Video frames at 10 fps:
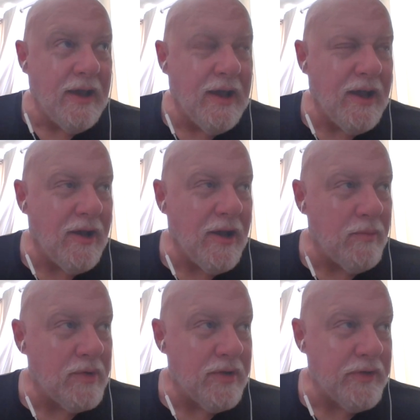Uh, I'm
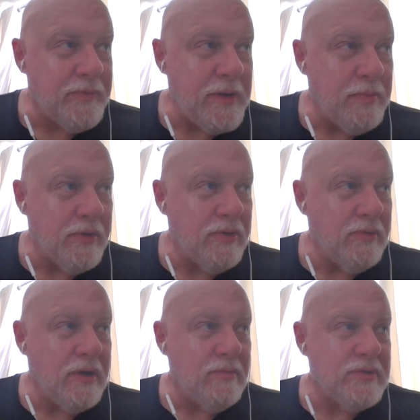one of those people
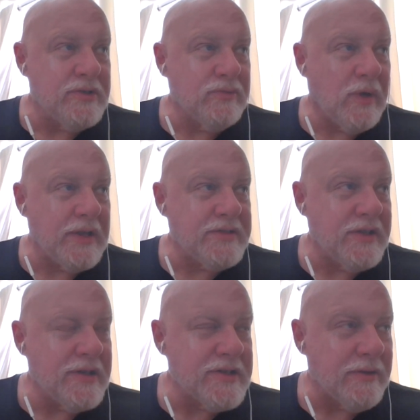who would just watch things.